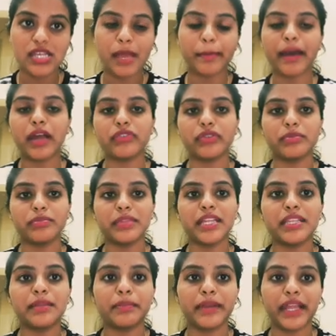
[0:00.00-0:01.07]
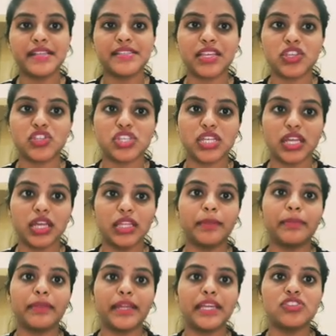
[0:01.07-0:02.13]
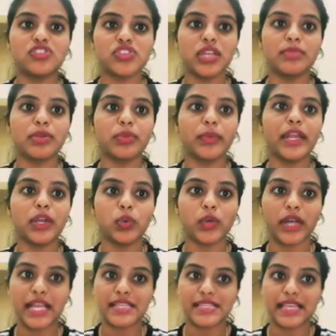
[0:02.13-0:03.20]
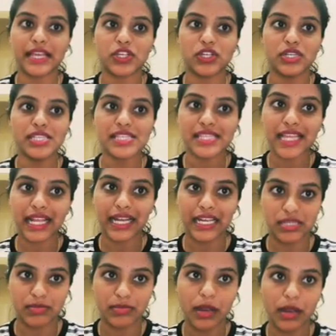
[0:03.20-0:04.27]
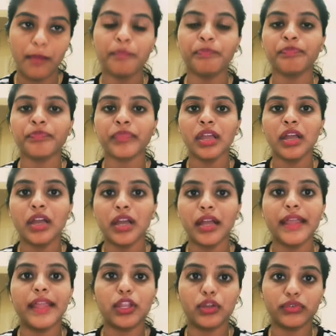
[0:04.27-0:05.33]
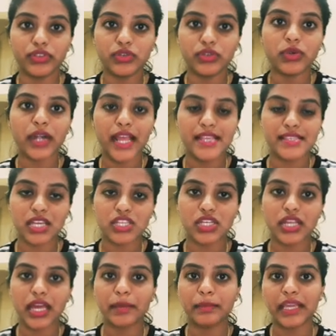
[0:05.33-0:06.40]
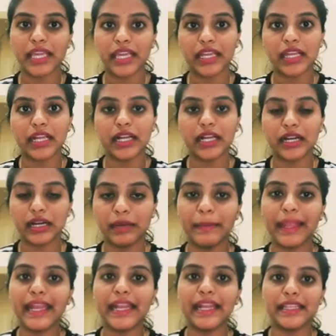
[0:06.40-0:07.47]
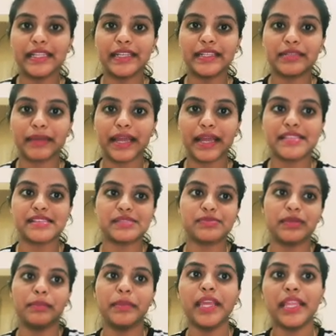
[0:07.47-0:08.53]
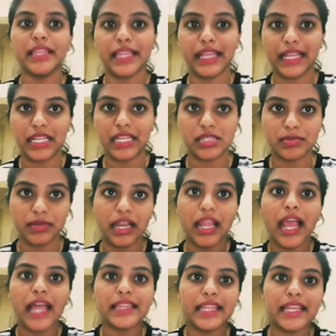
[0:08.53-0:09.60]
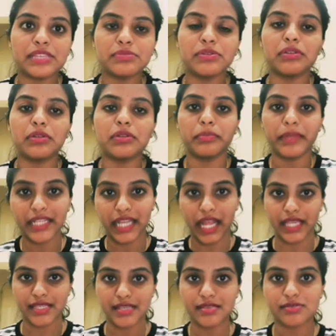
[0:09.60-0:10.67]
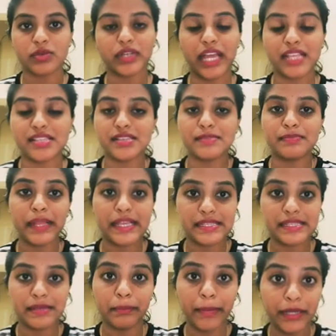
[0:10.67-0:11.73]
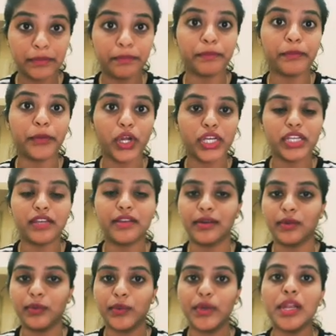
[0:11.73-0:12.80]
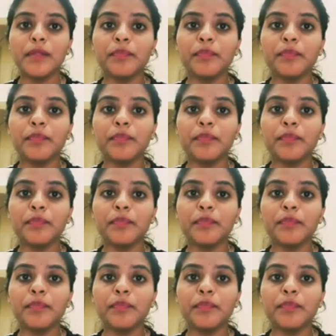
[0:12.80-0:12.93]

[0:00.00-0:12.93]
Apart from that, the price change between two transactions is negligible. Any of the two transactions are being made and the prices will be negligible. And the next one would be taxes. So taxes plays a important role.